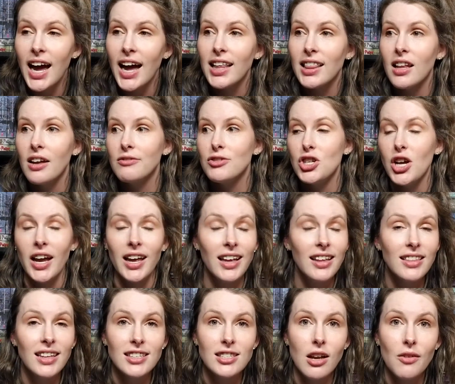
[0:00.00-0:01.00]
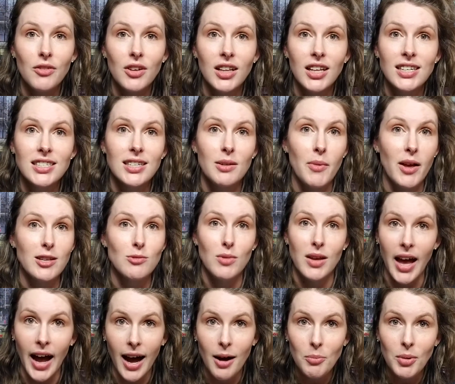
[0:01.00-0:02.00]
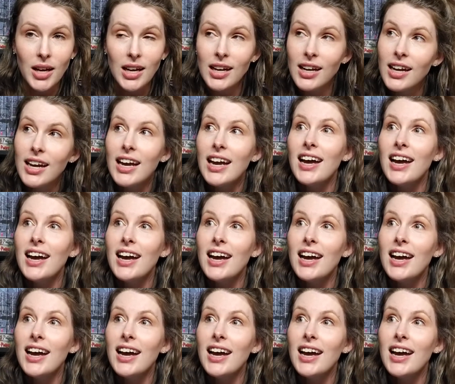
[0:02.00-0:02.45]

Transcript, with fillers: I love checking things off the list. It makes me happy.